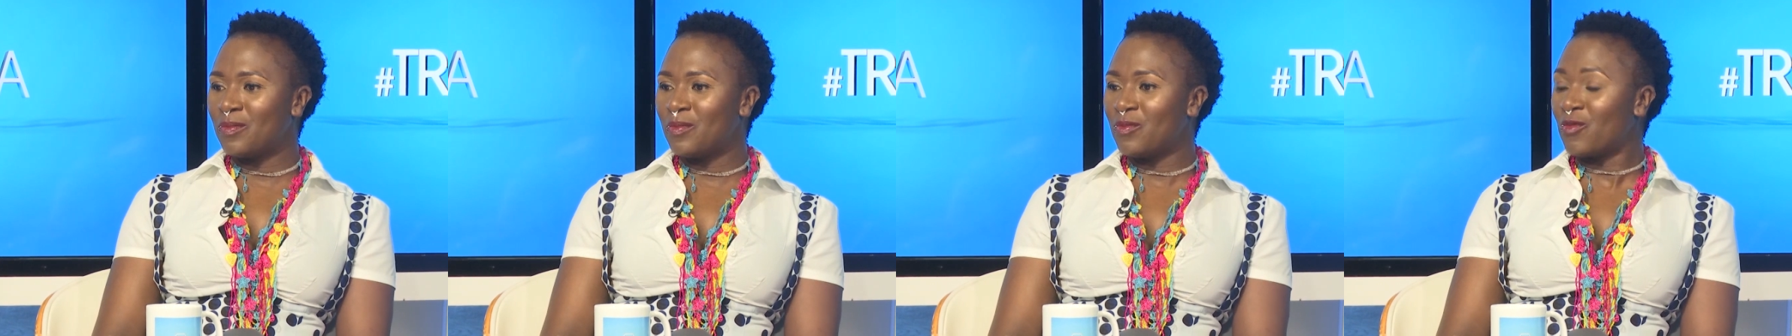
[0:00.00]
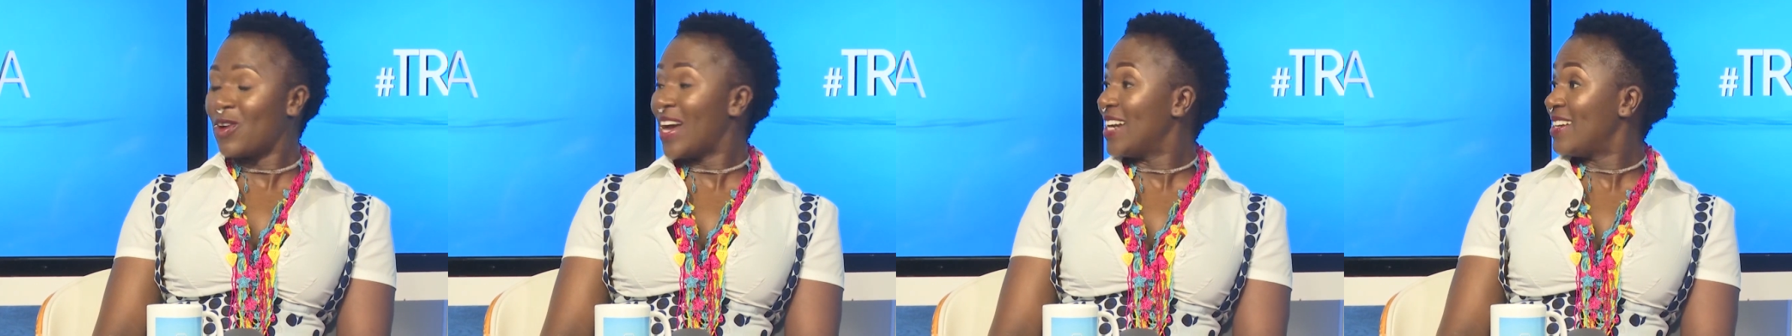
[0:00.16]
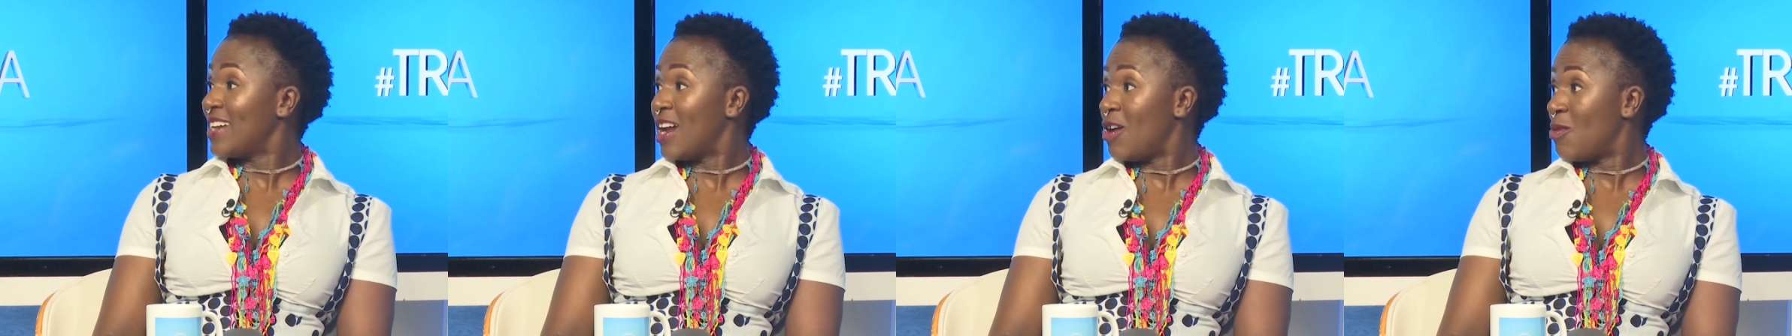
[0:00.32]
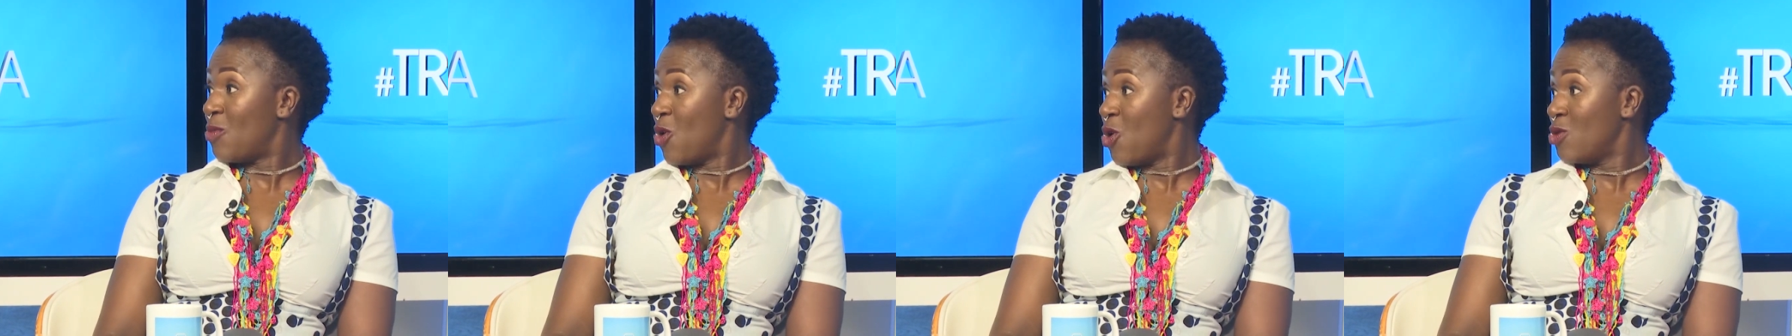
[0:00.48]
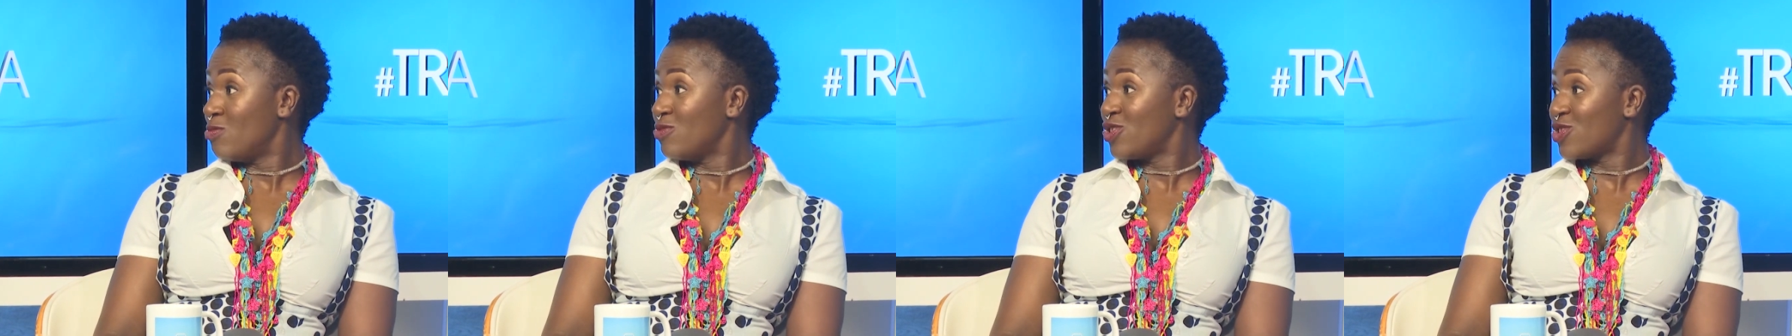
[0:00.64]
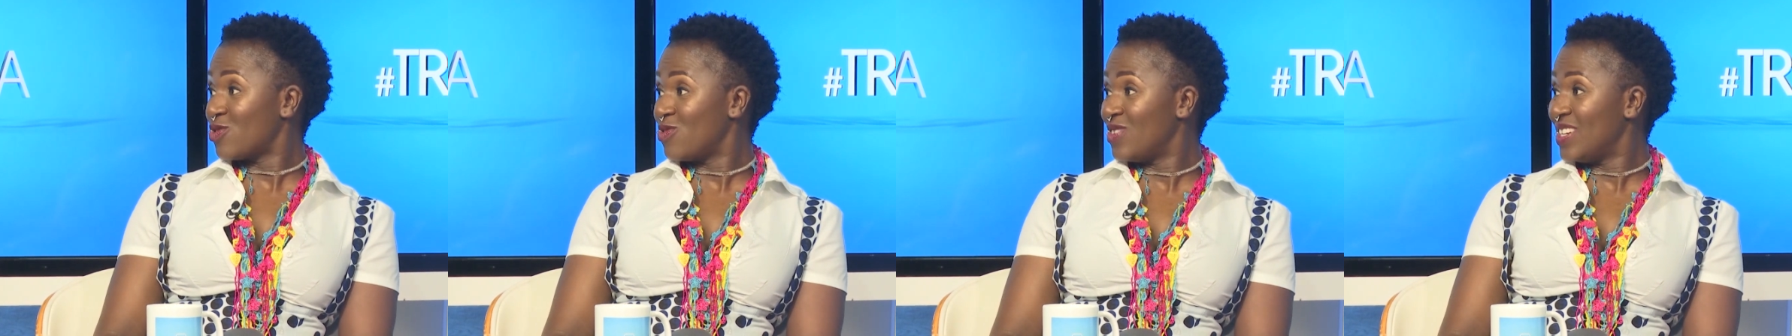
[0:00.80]
Right now I'm
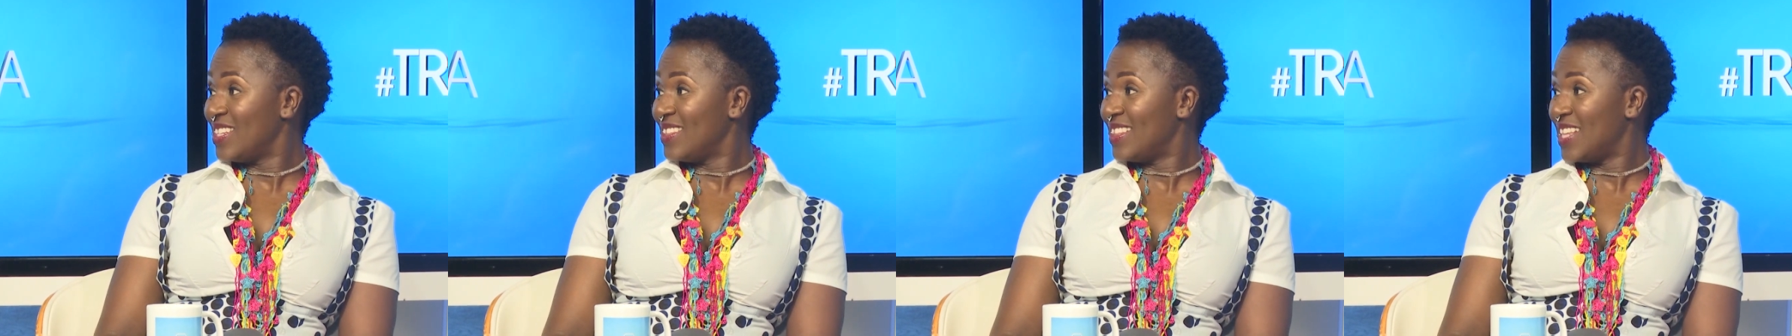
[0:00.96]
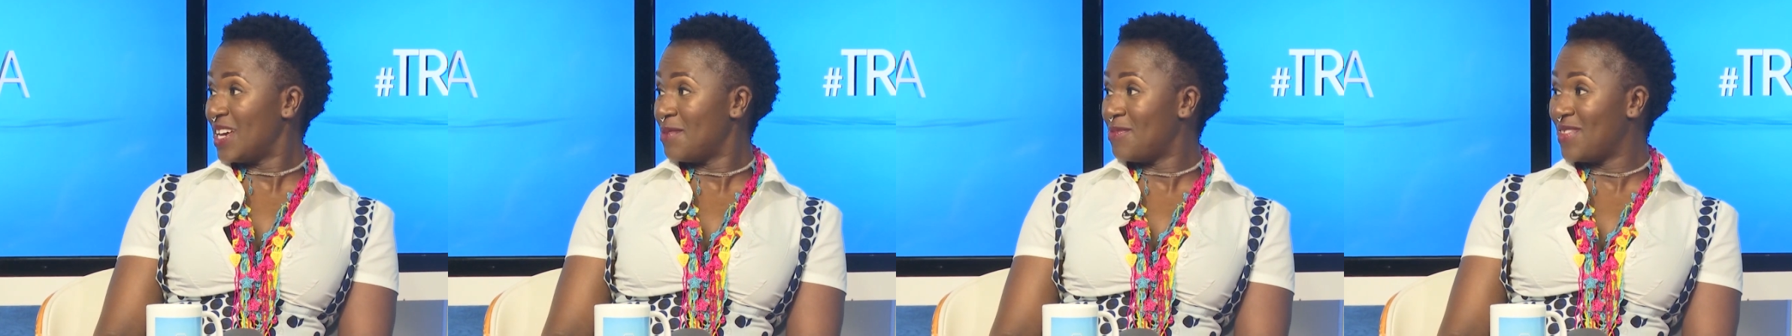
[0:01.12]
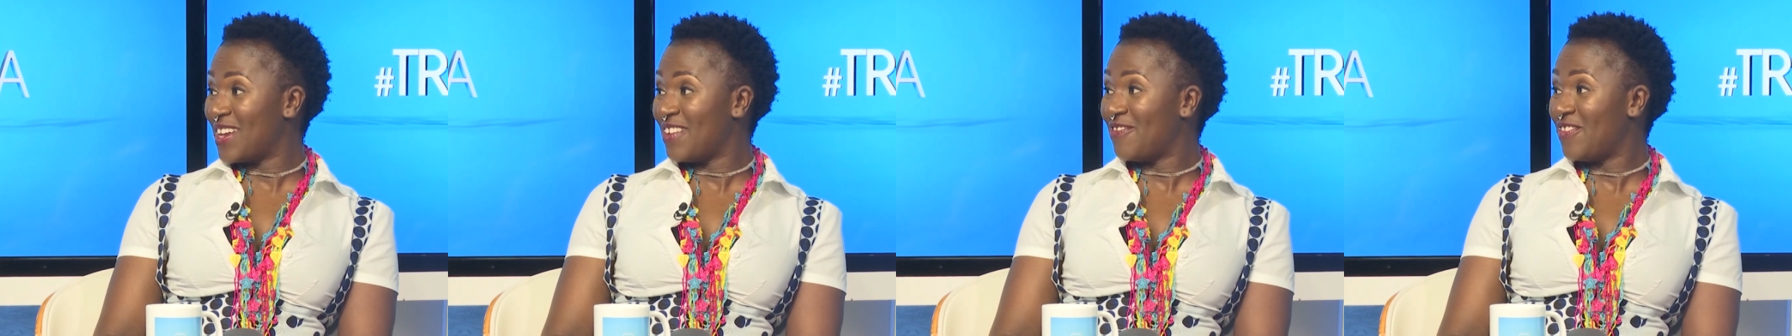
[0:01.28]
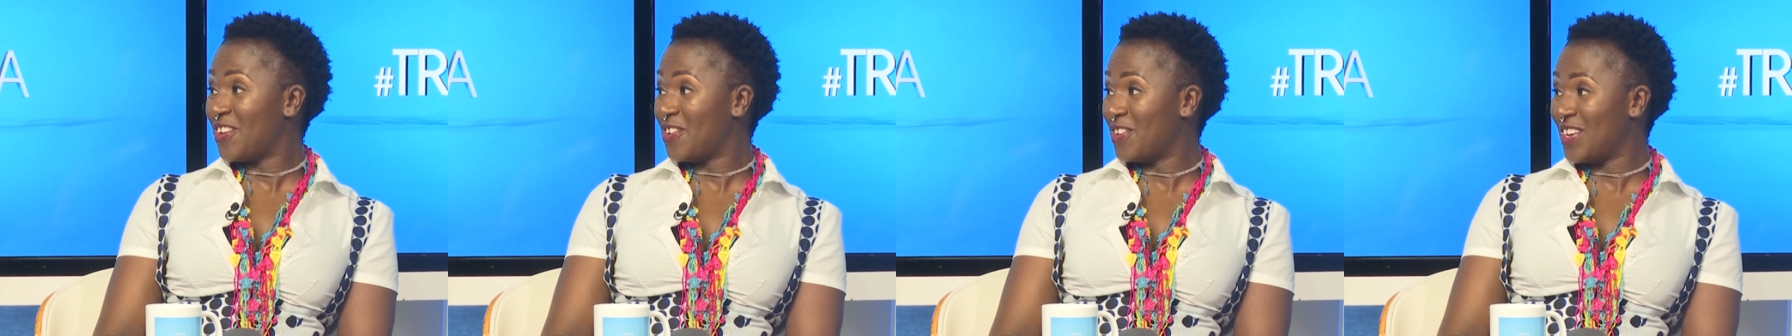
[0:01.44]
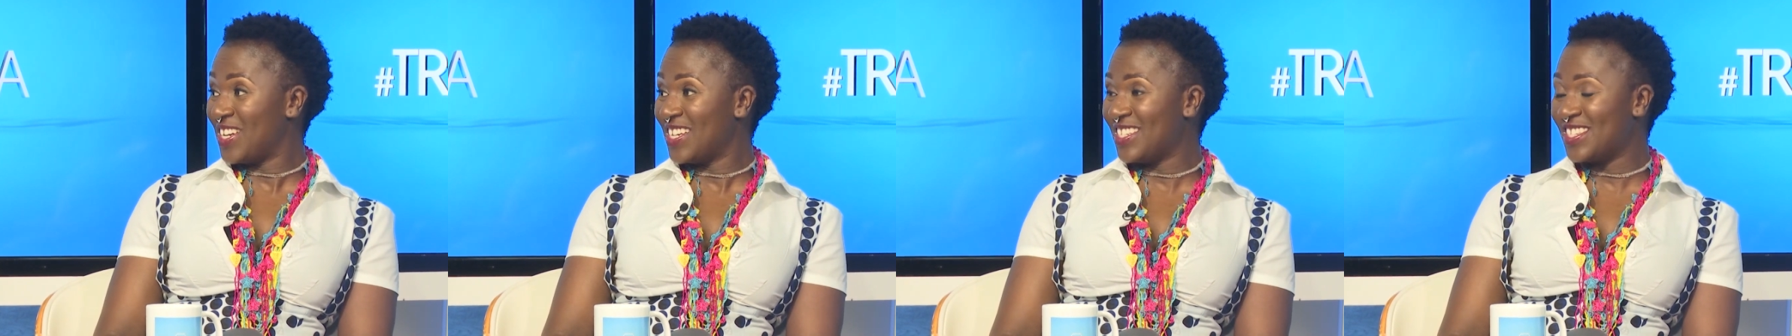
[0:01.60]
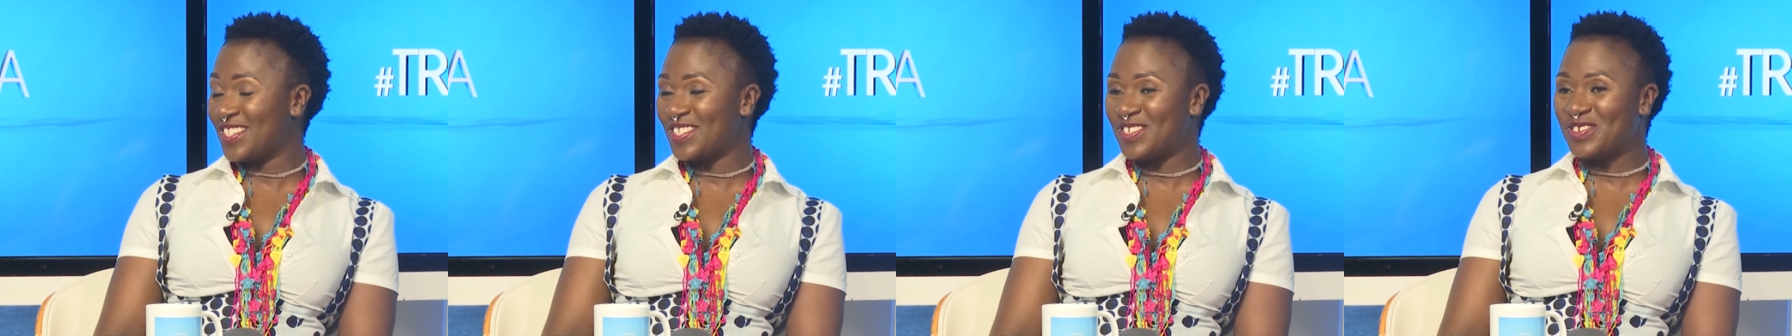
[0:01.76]
homeschooling them. They're
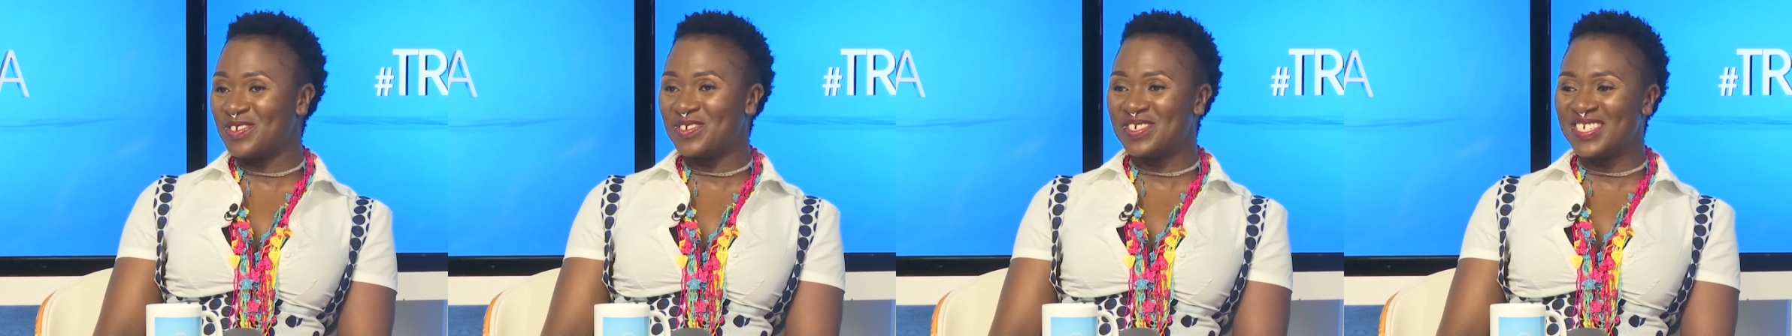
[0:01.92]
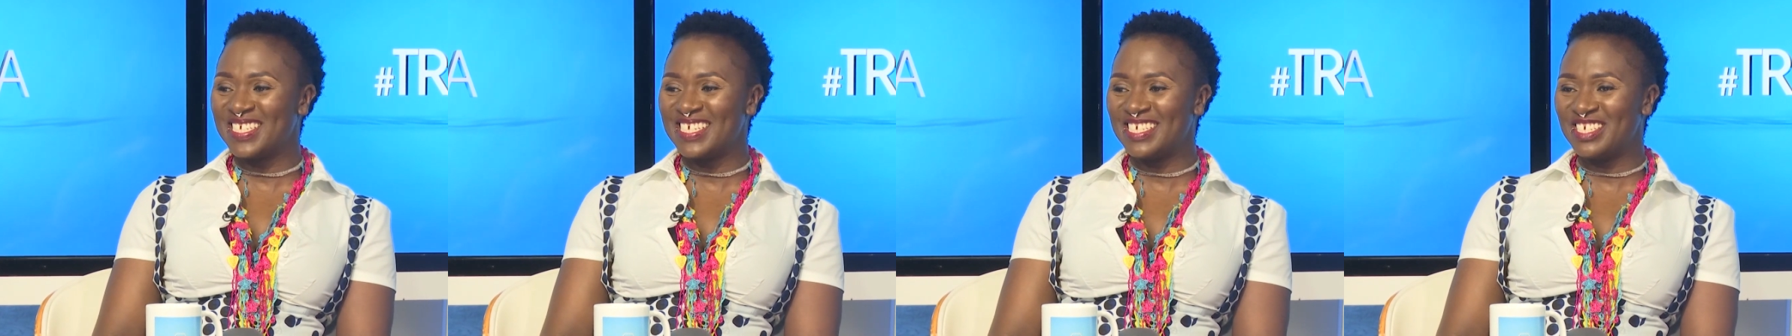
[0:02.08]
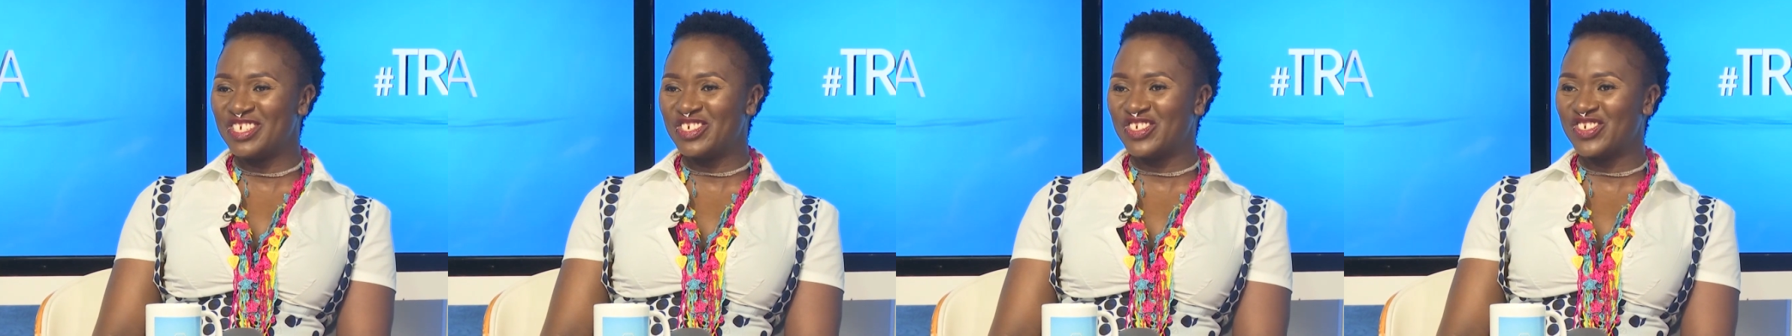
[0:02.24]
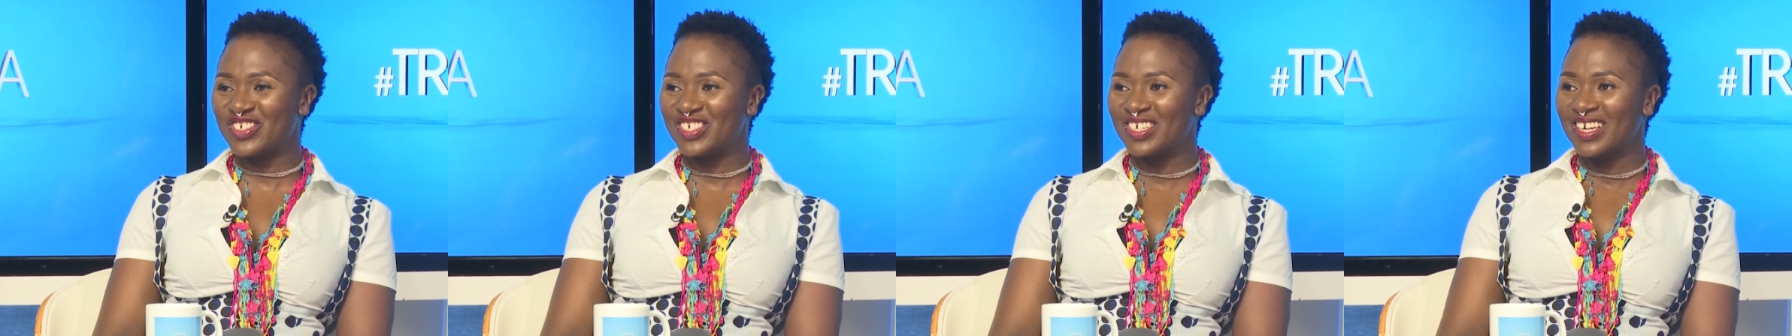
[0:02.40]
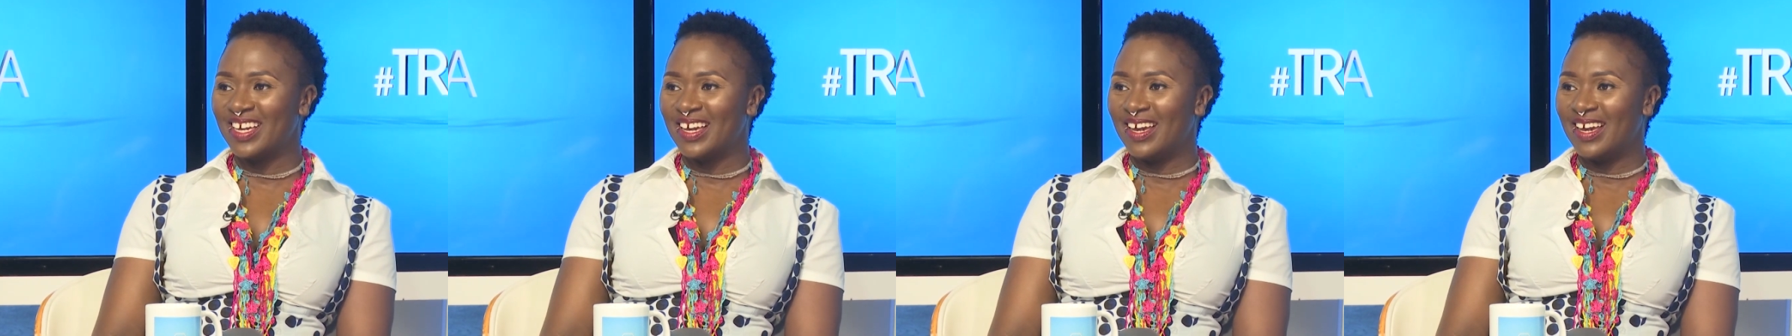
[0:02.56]
very easy to teach.